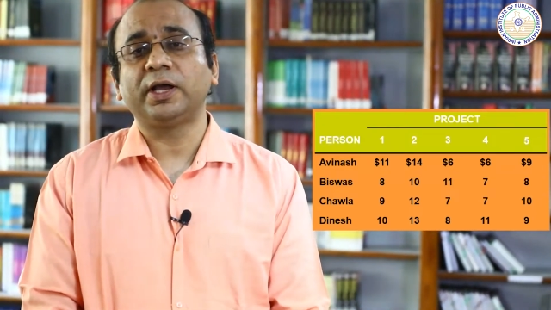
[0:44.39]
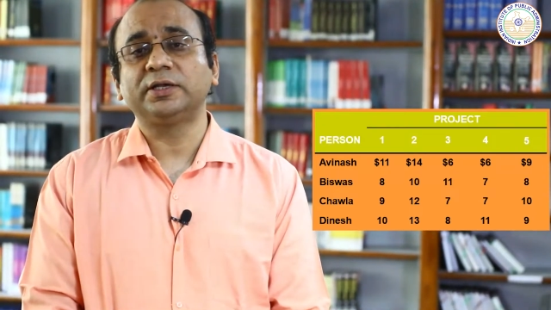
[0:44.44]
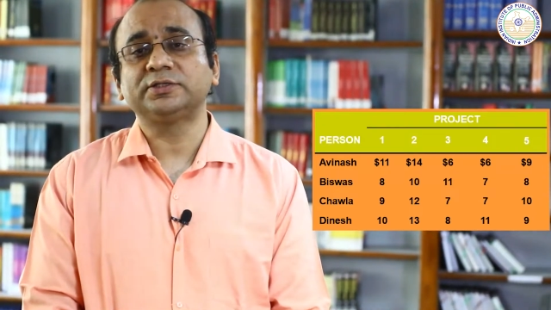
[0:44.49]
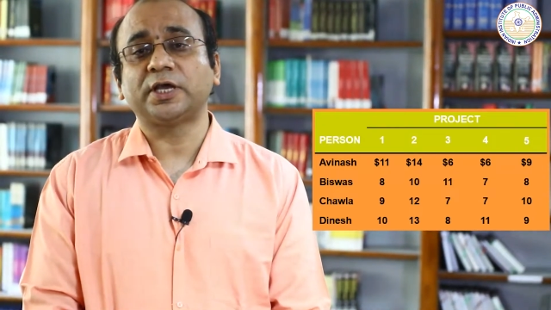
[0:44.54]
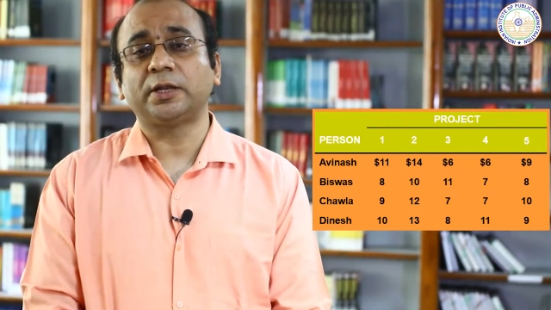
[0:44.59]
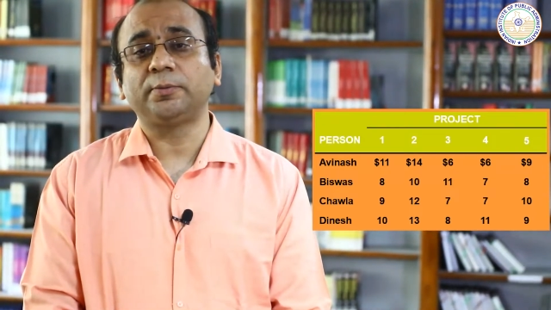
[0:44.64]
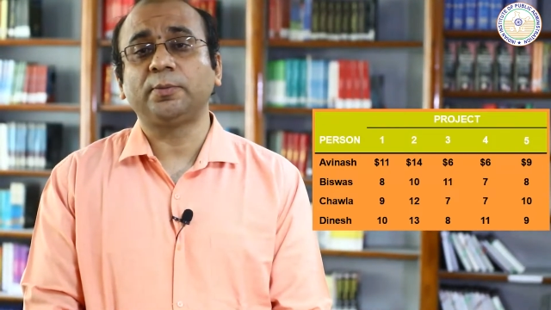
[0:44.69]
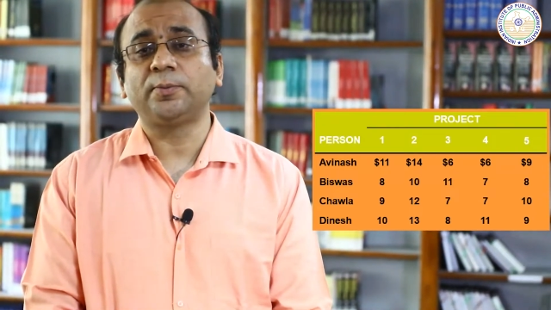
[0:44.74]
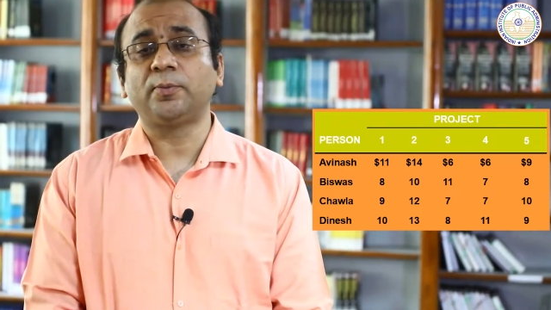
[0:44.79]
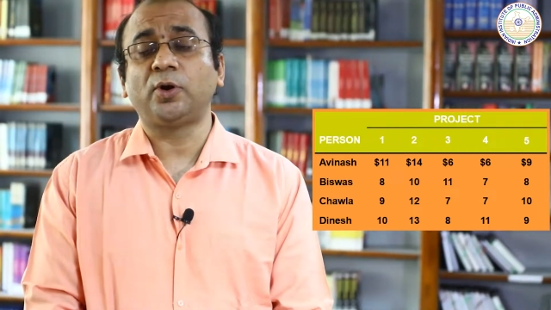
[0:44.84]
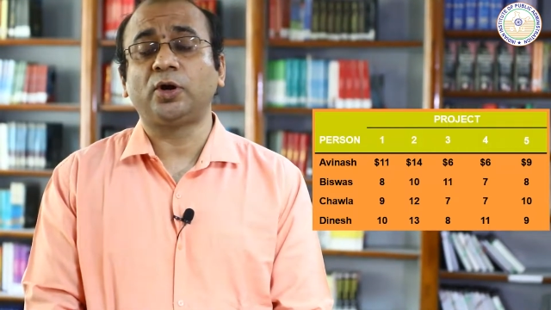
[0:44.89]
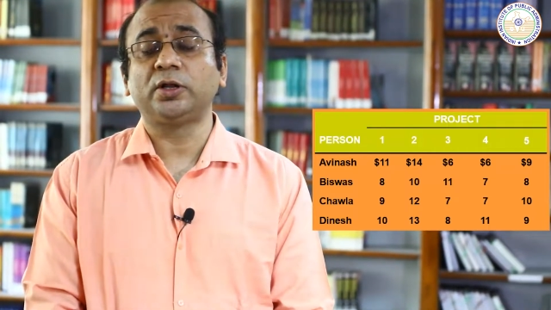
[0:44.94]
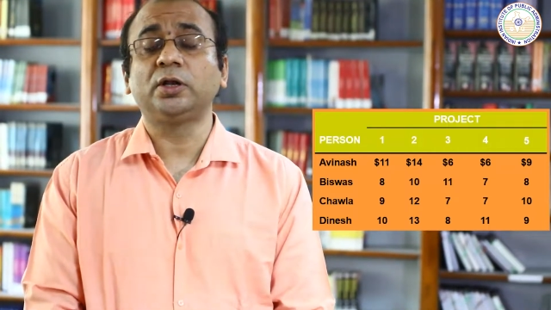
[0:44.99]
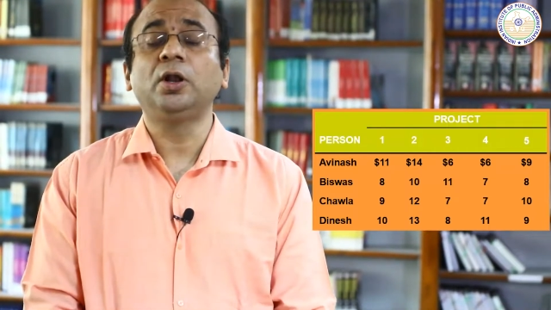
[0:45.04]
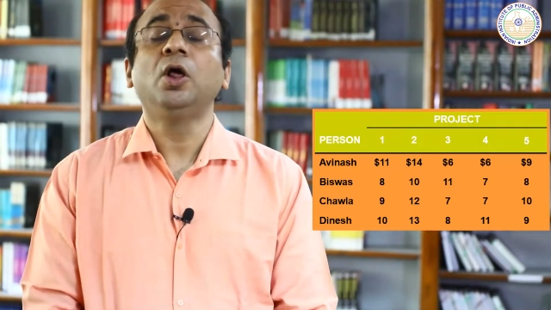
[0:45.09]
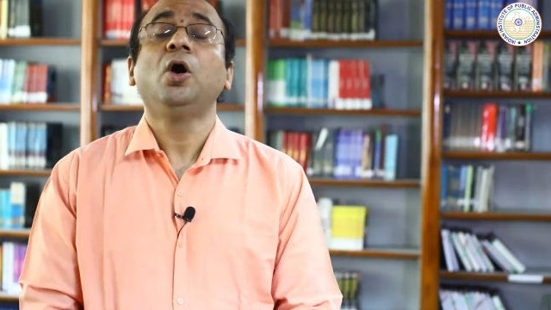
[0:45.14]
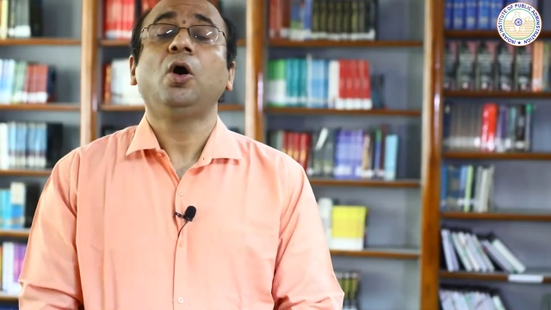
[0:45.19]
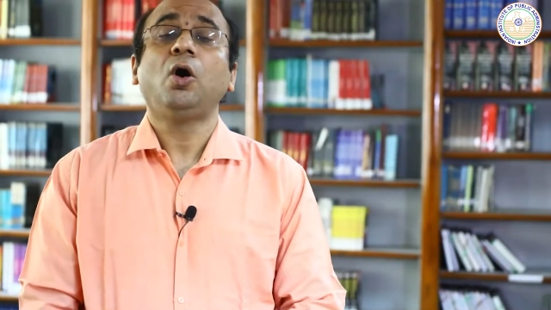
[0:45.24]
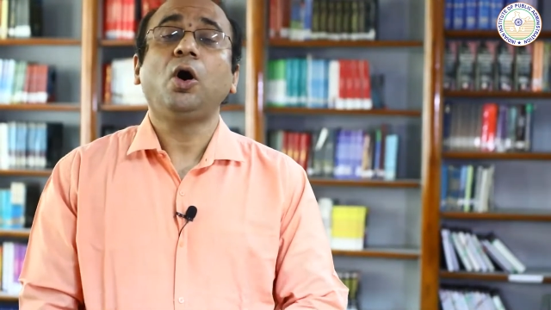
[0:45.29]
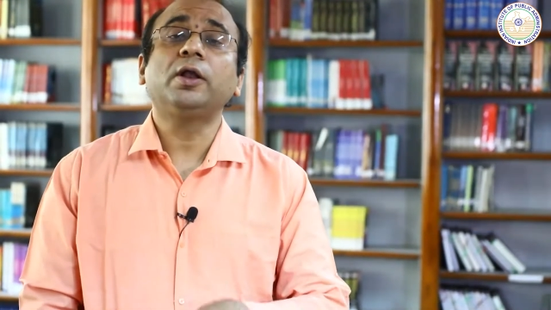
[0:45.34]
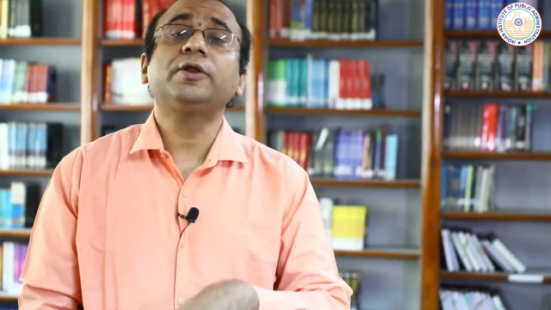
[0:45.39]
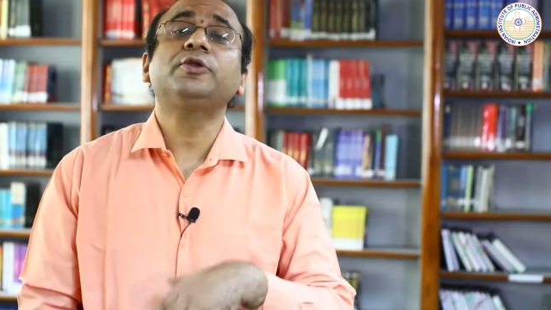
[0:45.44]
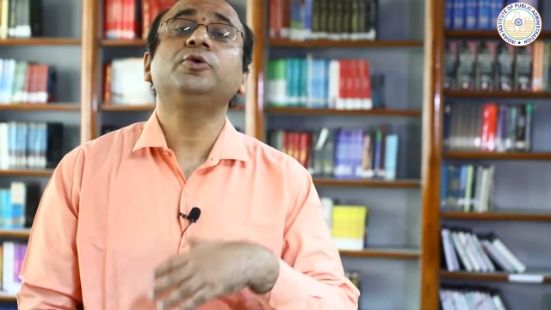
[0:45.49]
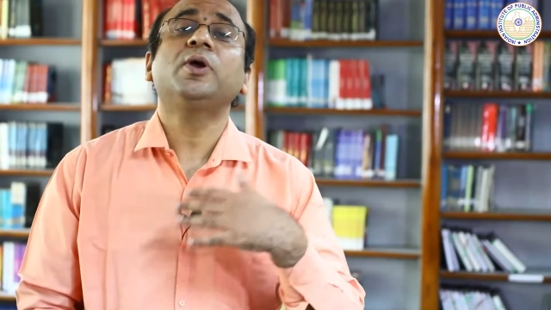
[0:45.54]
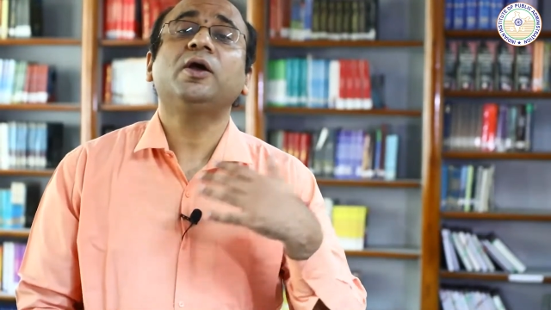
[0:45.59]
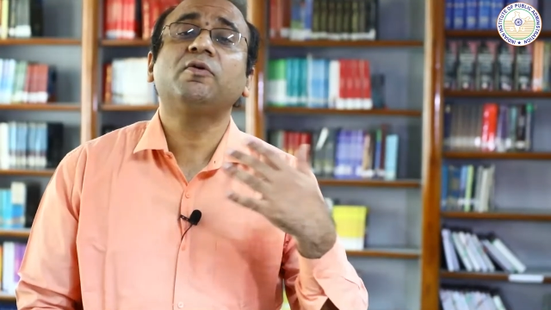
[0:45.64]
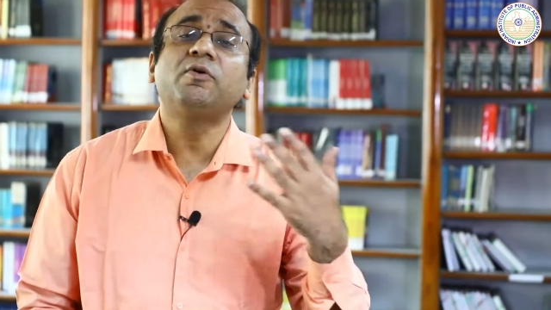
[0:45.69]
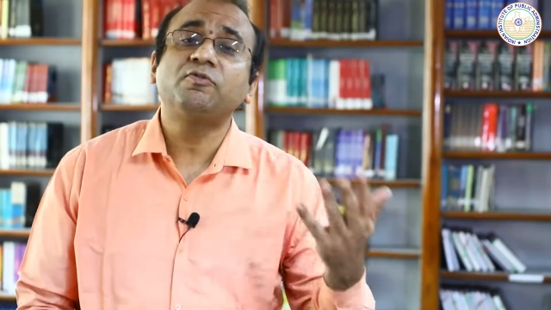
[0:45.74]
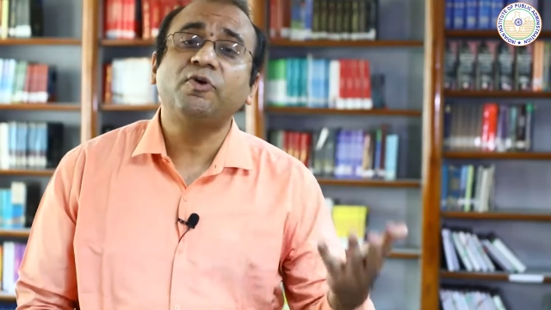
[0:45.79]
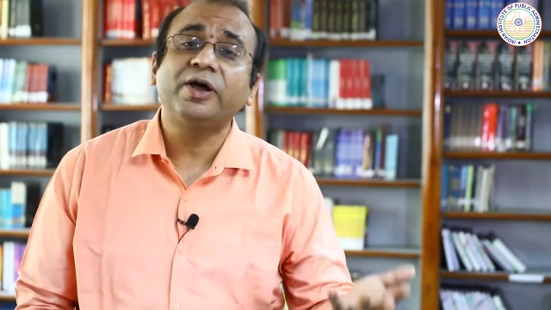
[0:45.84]
assignment model or you
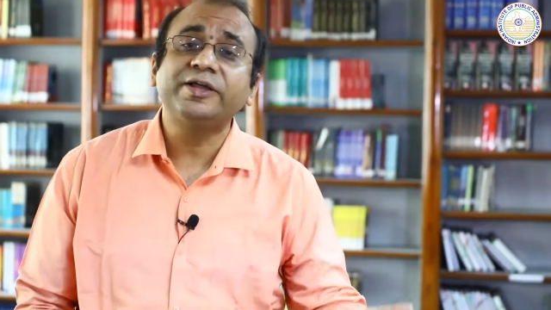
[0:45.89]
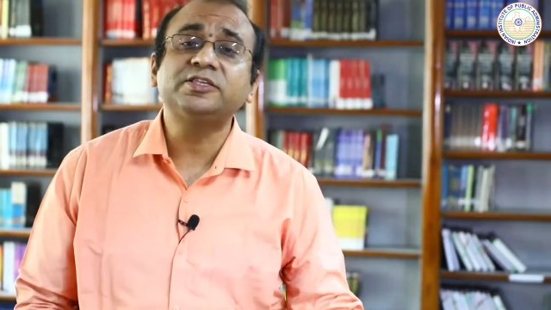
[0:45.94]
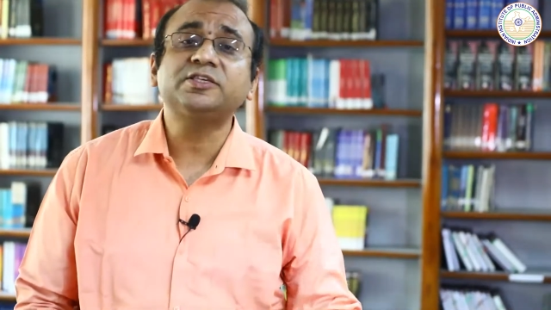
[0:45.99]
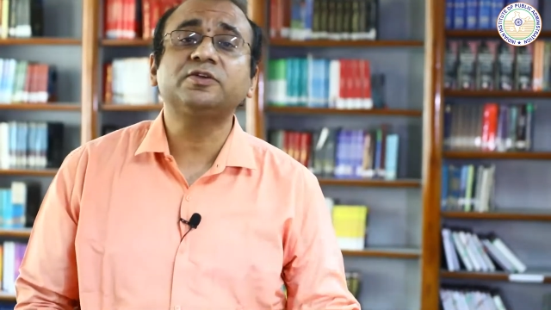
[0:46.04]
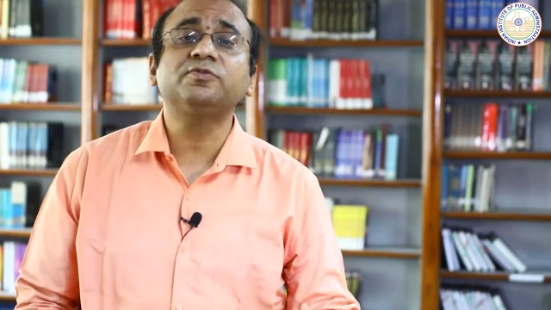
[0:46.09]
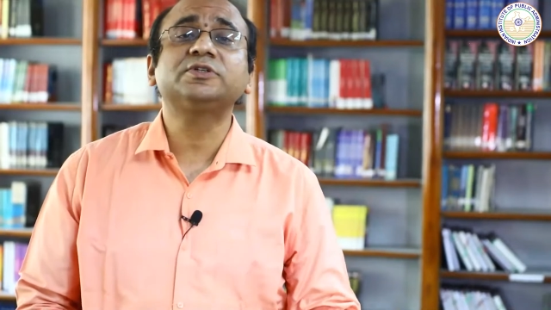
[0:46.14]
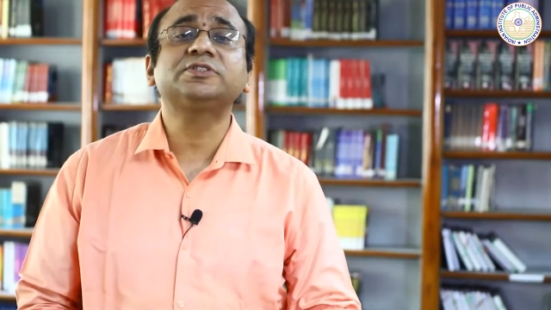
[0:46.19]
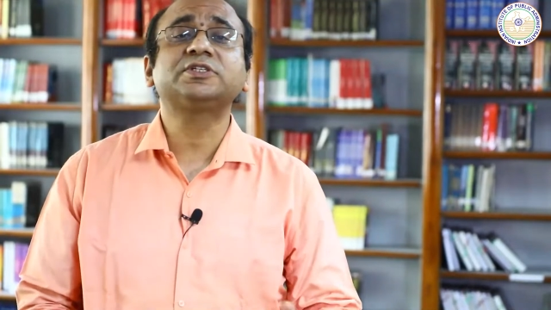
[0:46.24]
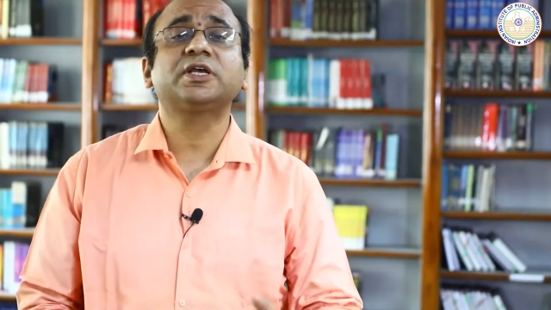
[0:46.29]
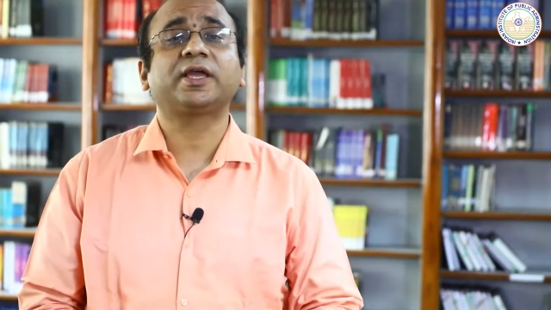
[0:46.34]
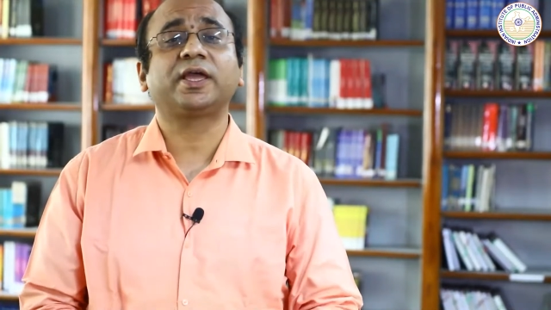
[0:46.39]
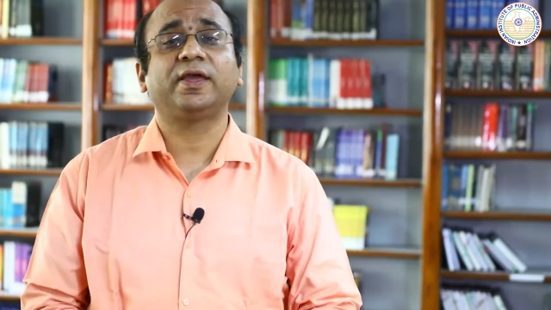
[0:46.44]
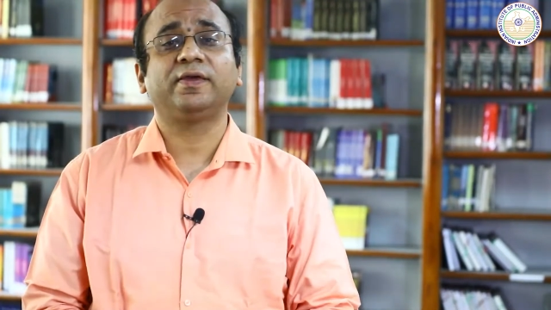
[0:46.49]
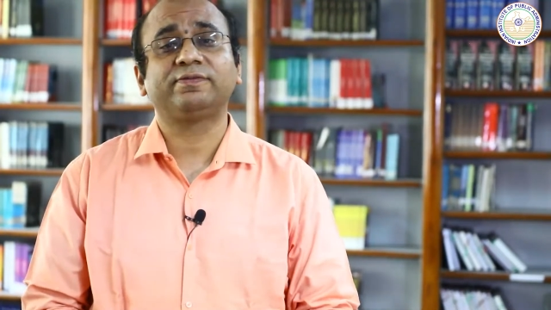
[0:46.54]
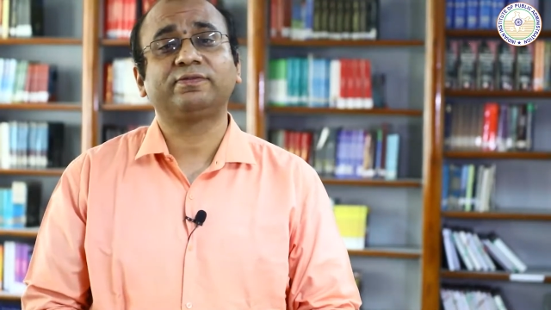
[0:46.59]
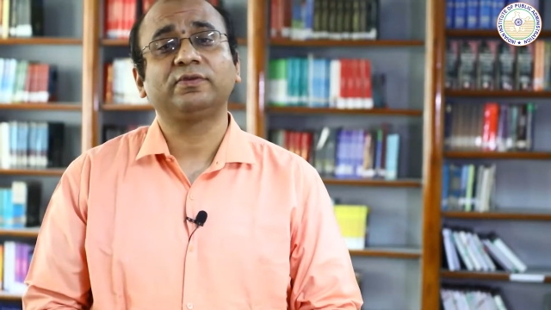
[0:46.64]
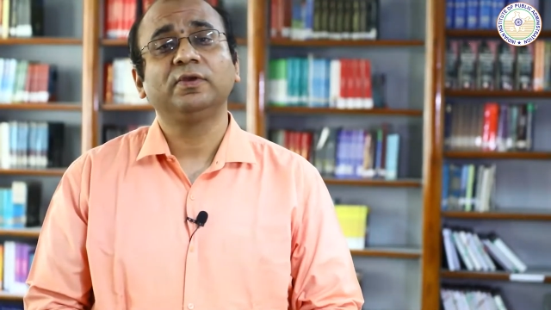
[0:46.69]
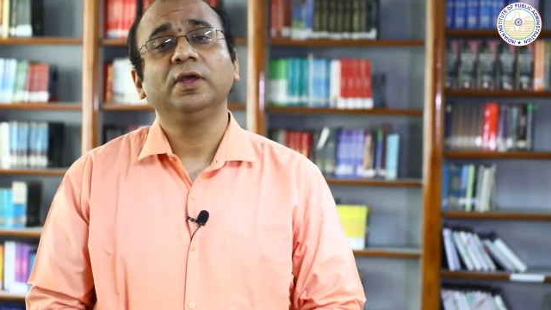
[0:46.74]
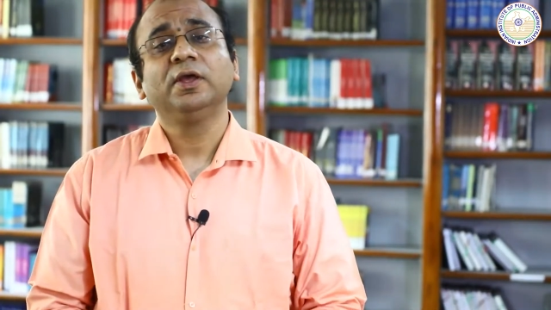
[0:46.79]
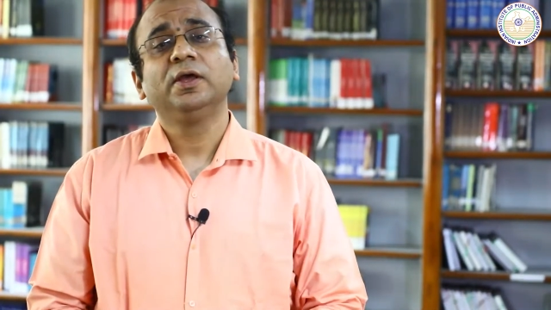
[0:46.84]
have a vice versa case.